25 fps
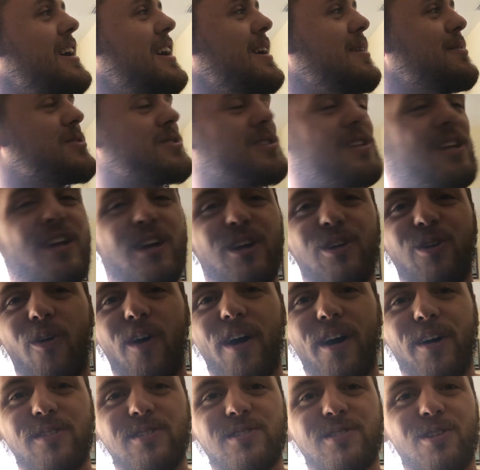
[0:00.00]
It was leaking
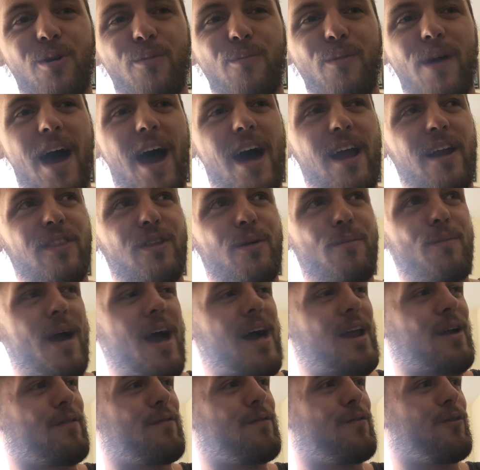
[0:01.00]
oil so bad on the
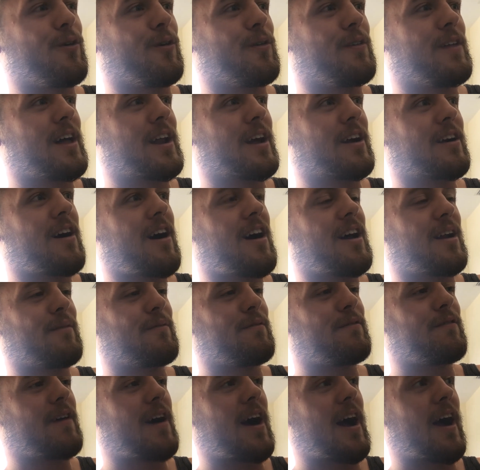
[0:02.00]
manifold that it caught
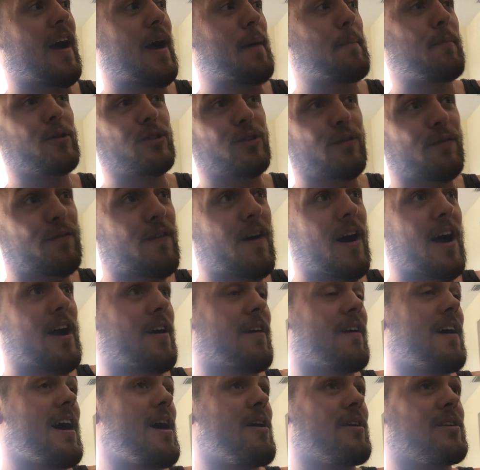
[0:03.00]
on fire. I put the
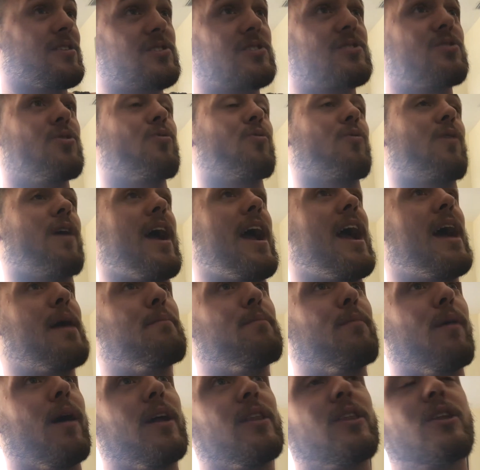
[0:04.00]
fire out, it still
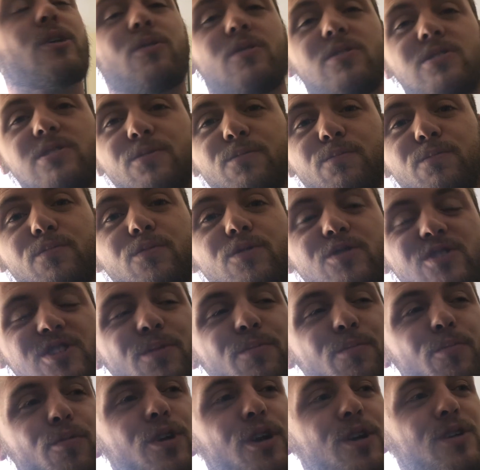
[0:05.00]
ran, but there was
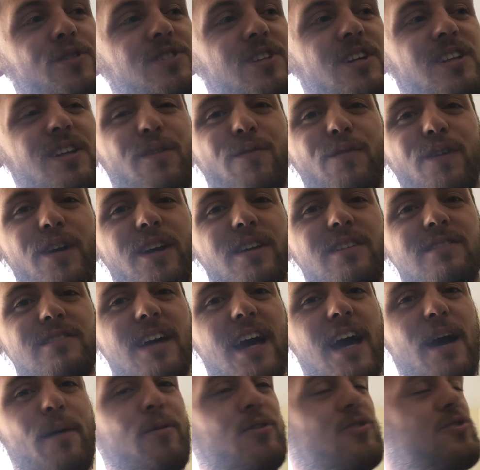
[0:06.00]
some pretty significant
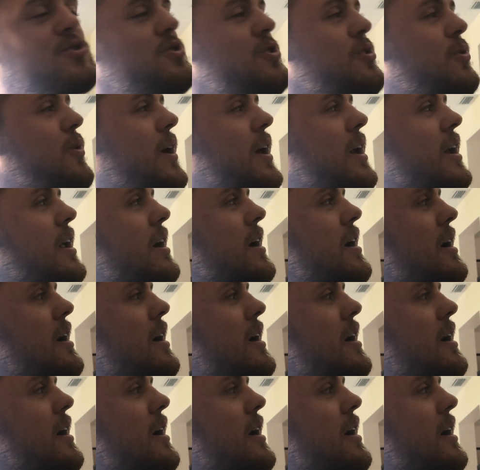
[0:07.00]
damage to it.